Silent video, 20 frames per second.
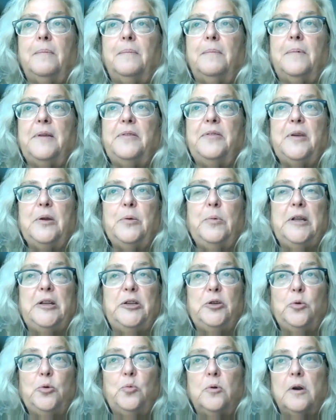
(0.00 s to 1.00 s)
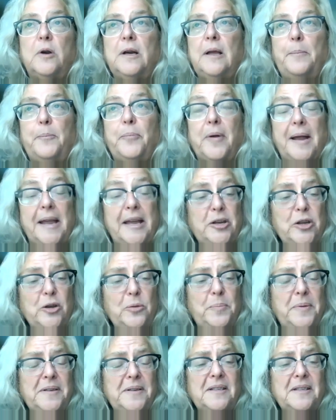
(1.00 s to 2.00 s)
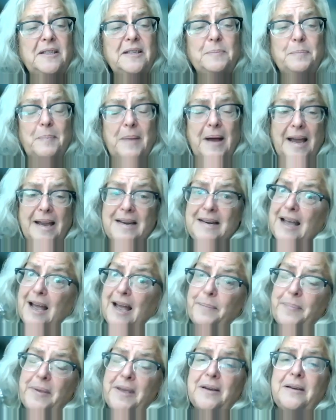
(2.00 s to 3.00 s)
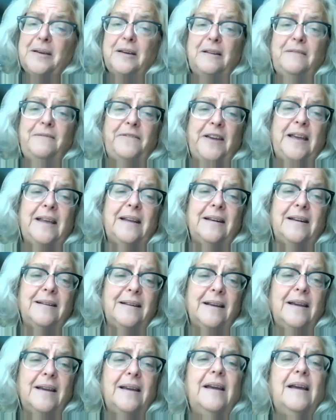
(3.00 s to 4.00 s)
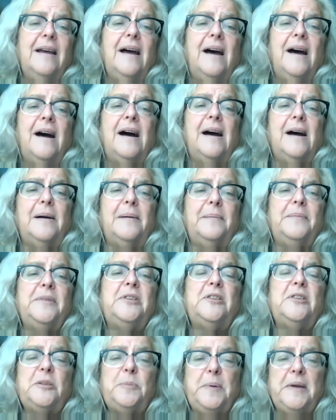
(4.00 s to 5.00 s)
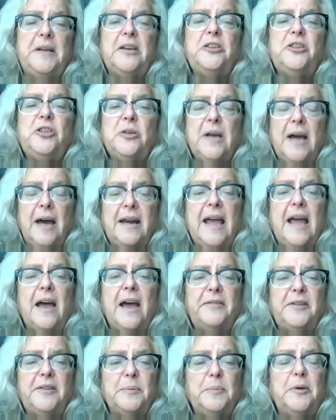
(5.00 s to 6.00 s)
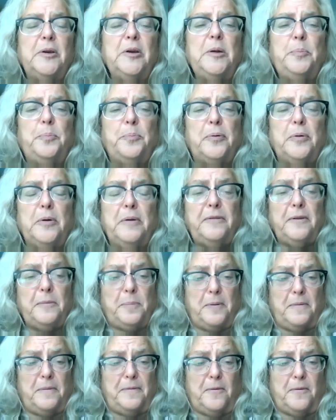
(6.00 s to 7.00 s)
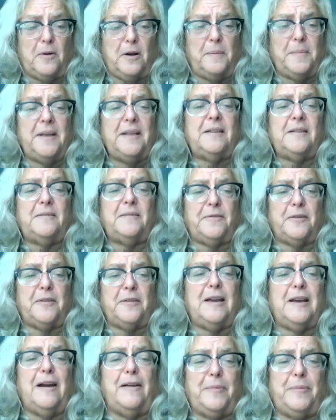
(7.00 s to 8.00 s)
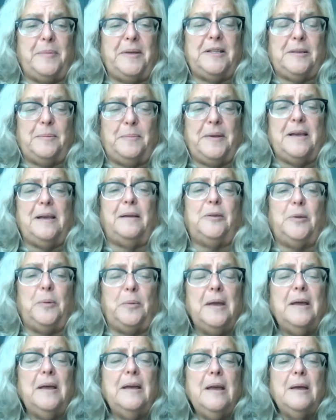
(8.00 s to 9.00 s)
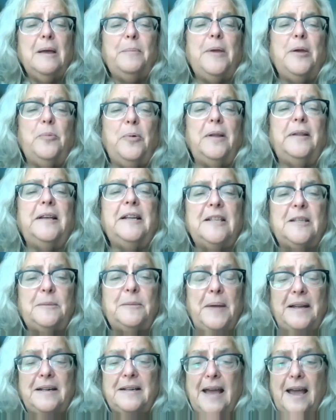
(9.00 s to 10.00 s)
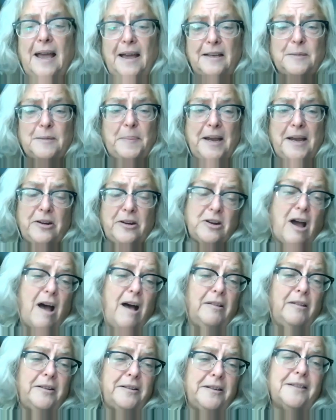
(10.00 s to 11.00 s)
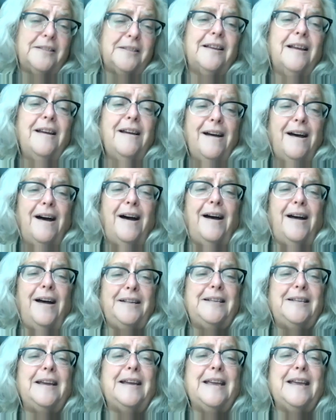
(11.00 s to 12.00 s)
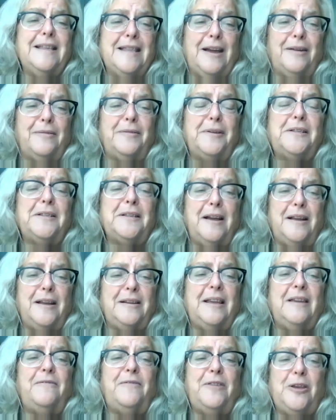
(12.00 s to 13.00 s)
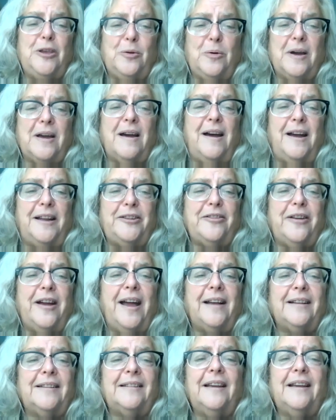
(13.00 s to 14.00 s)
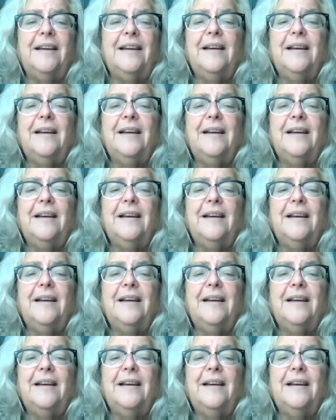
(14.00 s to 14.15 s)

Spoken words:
One thing we do warn, a brand new business might not be a good fit. Just because you got to have some good proof of performance for the government to be able to be willing to spend taxpayer dollars on taking that risk on giving you a contract.